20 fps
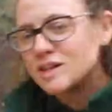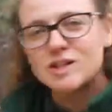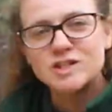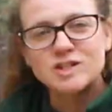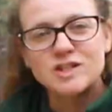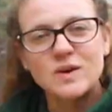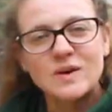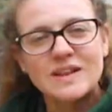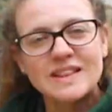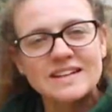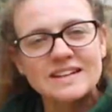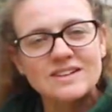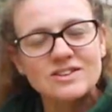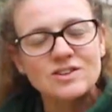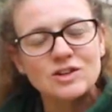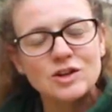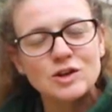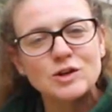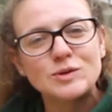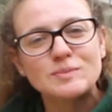So a
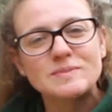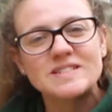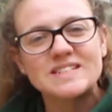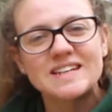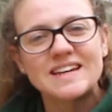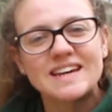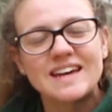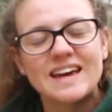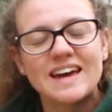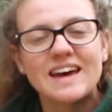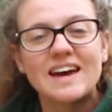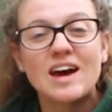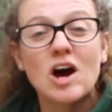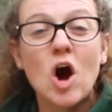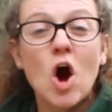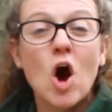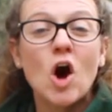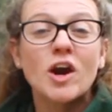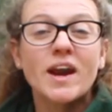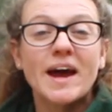little update
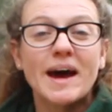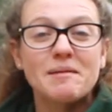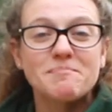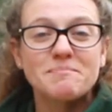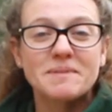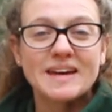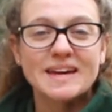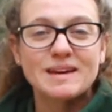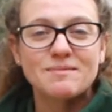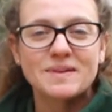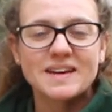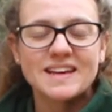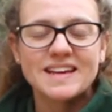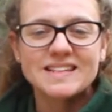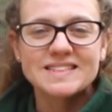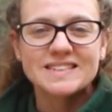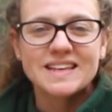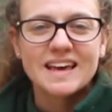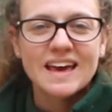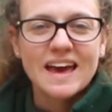on our
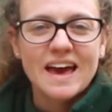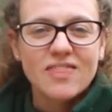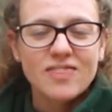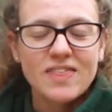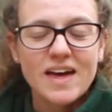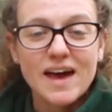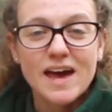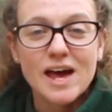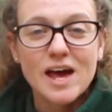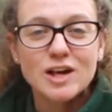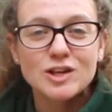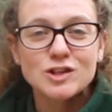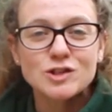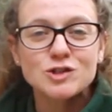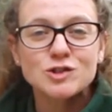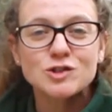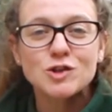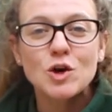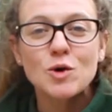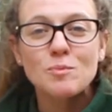babies. They're
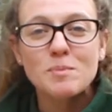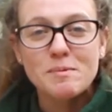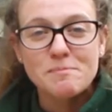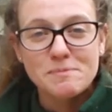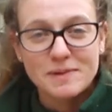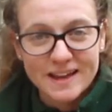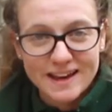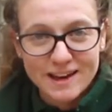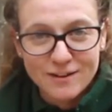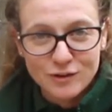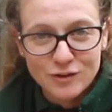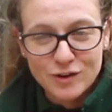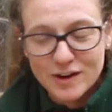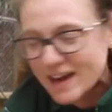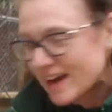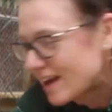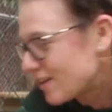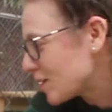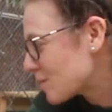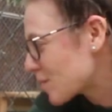super playful
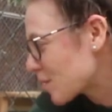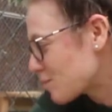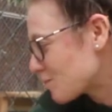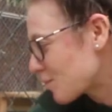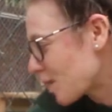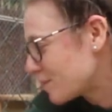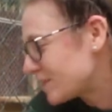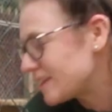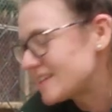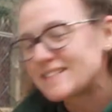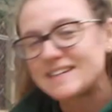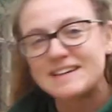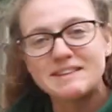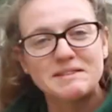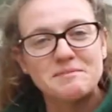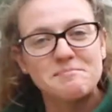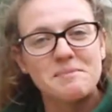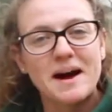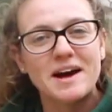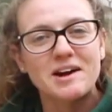now. You can probably see
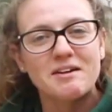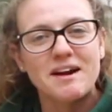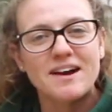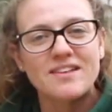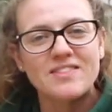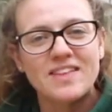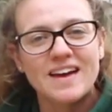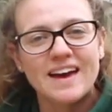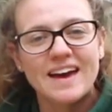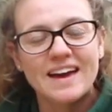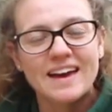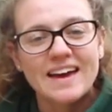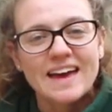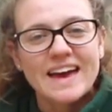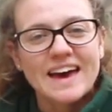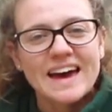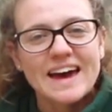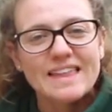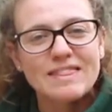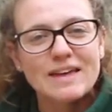in the background there.
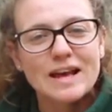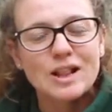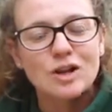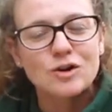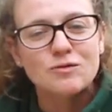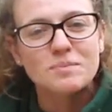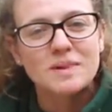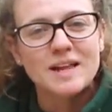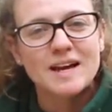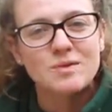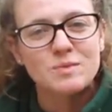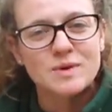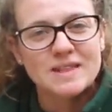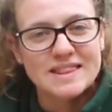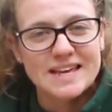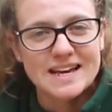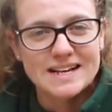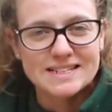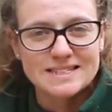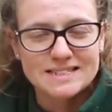They love playing
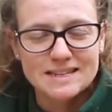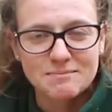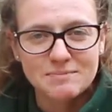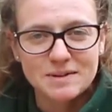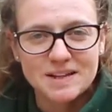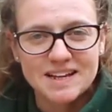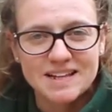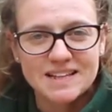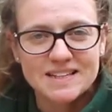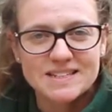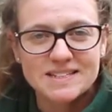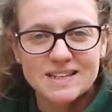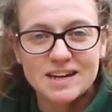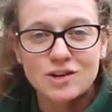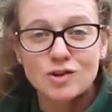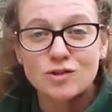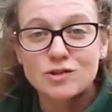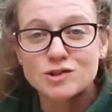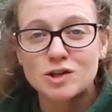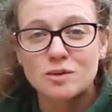with their siblings
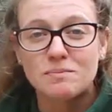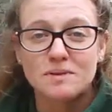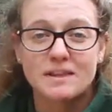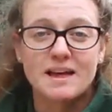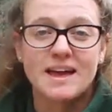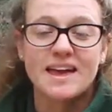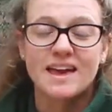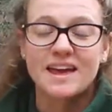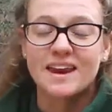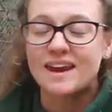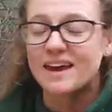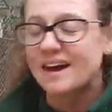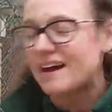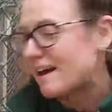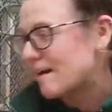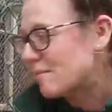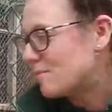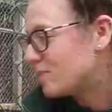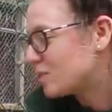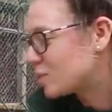and also playing
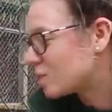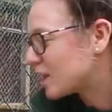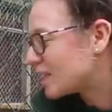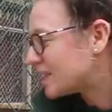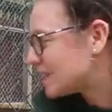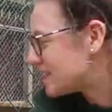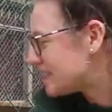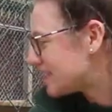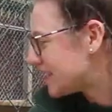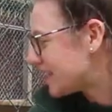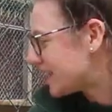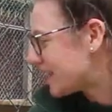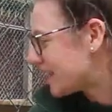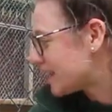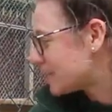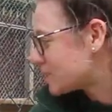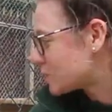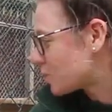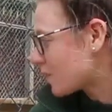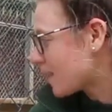with Sia
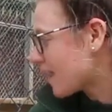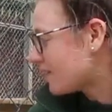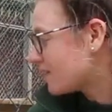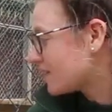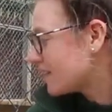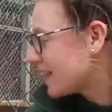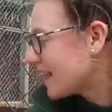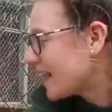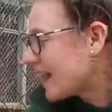as well.